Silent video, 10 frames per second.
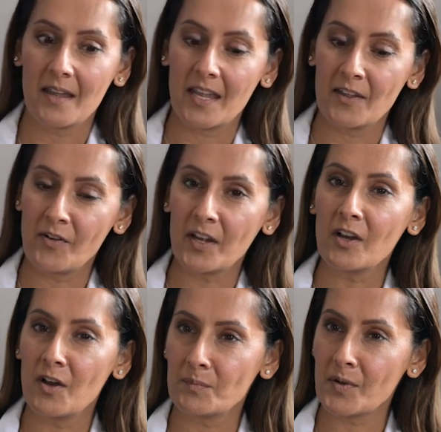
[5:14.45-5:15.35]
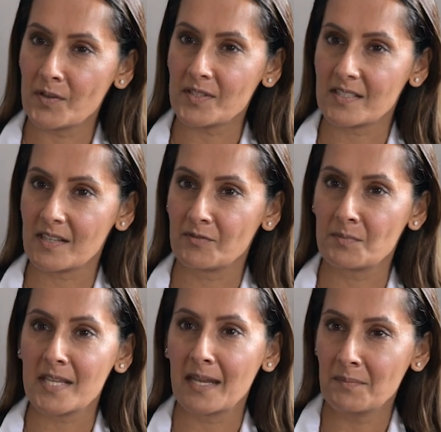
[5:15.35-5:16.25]
if I can't process it
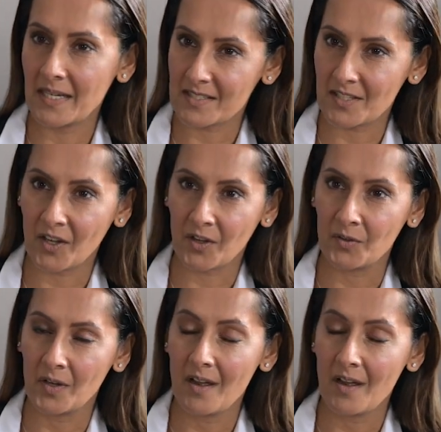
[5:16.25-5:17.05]
from 10 minutes ago,